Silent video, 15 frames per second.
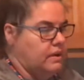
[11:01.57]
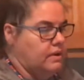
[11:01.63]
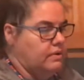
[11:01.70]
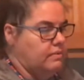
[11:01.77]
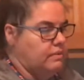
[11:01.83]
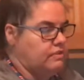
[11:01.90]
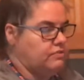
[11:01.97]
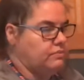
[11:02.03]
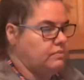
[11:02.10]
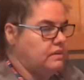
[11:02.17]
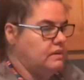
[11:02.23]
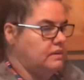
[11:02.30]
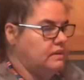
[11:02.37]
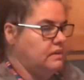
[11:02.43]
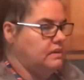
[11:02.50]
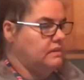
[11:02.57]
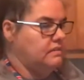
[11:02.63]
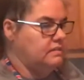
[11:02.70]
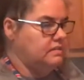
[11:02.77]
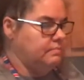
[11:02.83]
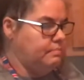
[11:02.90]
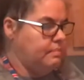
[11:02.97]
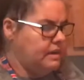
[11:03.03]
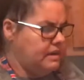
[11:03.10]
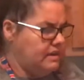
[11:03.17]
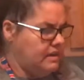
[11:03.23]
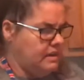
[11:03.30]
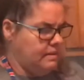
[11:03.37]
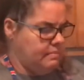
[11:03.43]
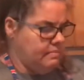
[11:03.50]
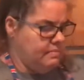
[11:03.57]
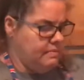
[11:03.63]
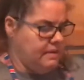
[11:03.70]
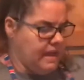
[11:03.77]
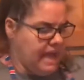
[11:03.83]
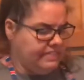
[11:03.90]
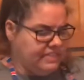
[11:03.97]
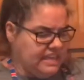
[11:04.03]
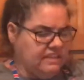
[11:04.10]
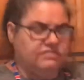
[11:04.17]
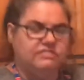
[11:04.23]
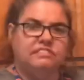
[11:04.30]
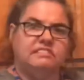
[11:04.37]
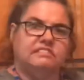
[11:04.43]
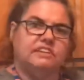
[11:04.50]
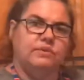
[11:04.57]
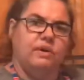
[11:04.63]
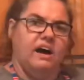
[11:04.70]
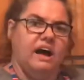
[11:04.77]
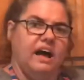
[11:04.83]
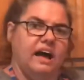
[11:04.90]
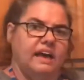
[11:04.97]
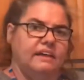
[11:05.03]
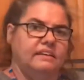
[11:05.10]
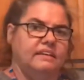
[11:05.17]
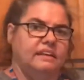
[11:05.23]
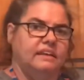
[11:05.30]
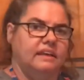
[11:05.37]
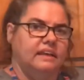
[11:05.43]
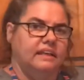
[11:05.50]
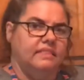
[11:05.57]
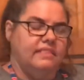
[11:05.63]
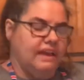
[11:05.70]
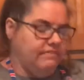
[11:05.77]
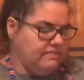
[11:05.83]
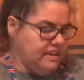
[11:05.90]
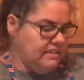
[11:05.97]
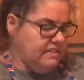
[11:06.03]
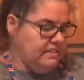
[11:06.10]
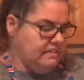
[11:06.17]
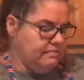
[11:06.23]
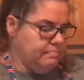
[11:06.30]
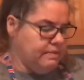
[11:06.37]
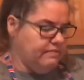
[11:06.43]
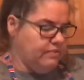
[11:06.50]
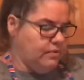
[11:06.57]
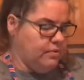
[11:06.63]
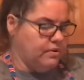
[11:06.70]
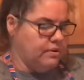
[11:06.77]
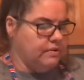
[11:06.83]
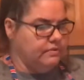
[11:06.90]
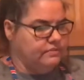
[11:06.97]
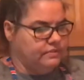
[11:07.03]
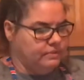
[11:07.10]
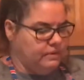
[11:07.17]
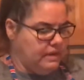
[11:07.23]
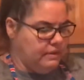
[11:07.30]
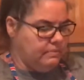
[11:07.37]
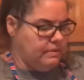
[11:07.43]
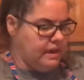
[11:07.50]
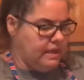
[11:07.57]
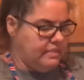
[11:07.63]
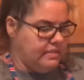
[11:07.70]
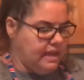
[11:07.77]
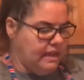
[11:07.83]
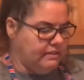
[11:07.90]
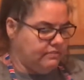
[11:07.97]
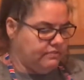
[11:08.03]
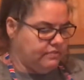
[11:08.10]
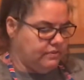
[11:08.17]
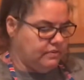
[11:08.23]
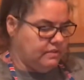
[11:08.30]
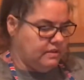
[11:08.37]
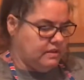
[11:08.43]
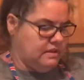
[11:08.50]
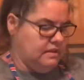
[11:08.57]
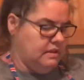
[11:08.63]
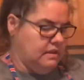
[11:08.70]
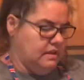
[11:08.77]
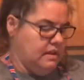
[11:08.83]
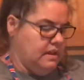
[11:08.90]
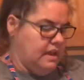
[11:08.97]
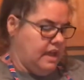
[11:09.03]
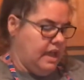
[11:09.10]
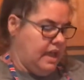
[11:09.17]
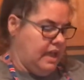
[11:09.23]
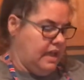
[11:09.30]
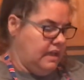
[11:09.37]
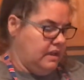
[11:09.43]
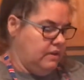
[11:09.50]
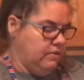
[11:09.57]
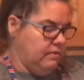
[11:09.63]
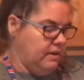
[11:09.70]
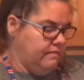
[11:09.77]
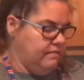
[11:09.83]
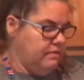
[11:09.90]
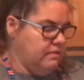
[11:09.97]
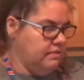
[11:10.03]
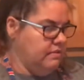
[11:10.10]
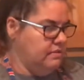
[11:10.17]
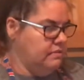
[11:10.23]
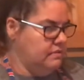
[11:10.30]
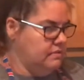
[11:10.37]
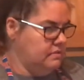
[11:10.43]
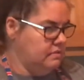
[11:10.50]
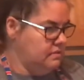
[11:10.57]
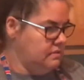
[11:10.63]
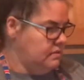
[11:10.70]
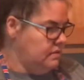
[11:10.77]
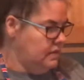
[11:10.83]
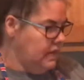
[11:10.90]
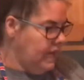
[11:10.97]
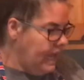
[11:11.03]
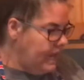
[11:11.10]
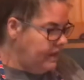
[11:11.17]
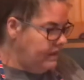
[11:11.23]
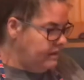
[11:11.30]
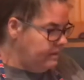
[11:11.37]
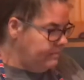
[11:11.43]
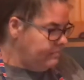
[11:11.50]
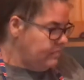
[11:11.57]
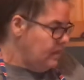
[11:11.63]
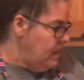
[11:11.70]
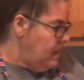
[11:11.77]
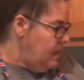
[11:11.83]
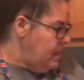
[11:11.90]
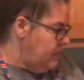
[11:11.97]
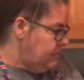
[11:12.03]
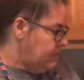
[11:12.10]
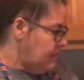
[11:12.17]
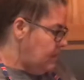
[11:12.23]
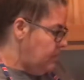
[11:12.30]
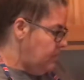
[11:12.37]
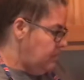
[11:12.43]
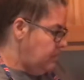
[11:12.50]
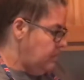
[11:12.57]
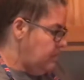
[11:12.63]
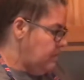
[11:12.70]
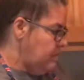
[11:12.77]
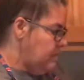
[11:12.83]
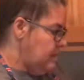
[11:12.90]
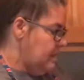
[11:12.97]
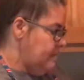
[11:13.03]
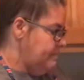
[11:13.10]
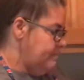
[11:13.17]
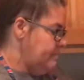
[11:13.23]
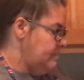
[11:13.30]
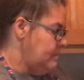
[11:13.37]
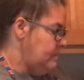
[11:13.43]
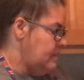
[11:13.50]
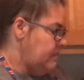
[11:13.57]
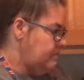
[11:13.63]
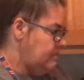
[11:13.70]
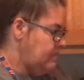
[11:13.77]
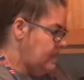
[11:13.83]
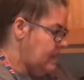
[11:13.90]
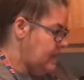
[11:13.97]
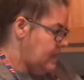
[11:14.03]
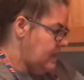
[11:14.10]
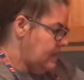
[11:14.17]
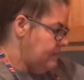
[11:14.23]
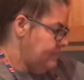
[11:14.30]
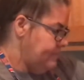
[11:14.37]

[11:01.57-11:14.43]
which one it is. But I think it's just too hot. They've done this before. So anyway, thanks for the egg, whoever laid it. And so you, there's the egg.